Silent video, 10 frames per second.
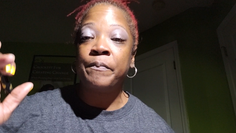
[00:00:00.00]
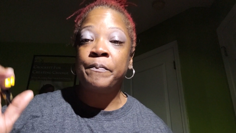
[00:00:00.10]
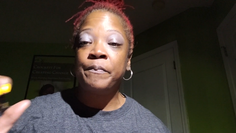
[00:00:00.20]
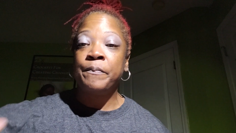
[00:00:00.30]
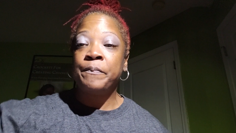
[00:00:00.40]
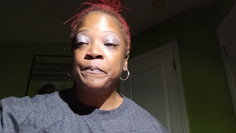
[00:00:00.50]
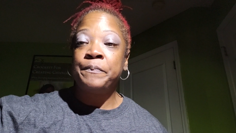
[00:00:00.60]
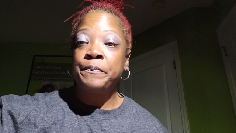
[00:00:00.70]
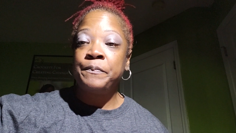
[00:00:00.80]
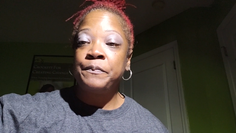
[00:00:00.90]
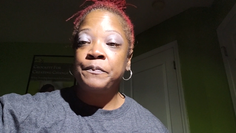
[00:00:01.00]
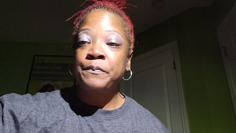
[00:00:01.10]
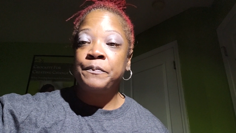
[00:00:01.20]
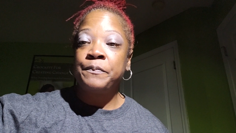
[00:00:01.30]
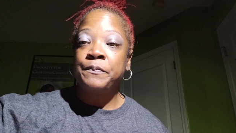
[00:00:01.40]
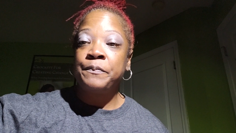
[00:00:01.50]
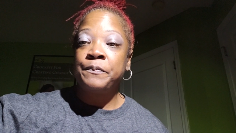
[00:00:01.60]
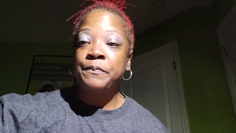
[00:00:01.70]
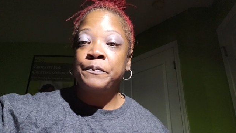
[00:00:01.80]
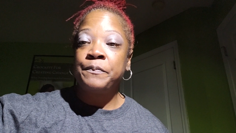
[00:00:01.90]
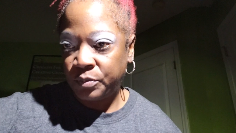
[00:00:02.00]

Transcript: Nothing is said.